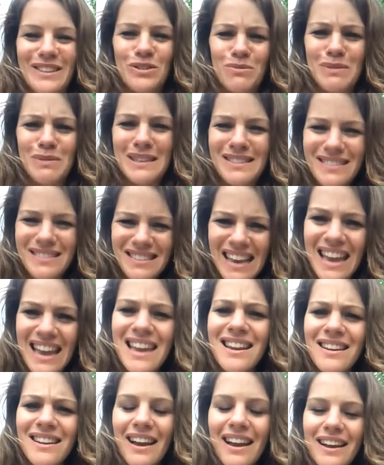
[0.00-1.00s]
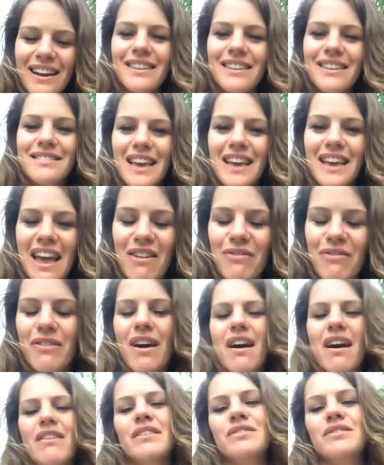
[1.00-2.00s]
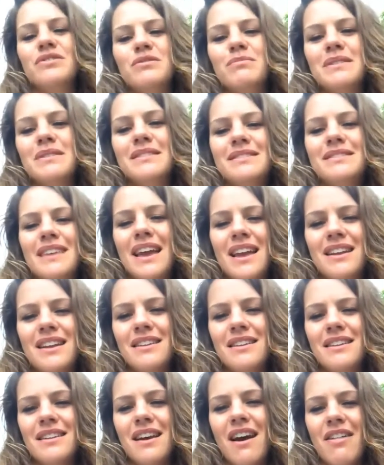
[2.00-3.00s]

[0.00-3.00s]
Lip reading: to be seen, like to have courage to be seen.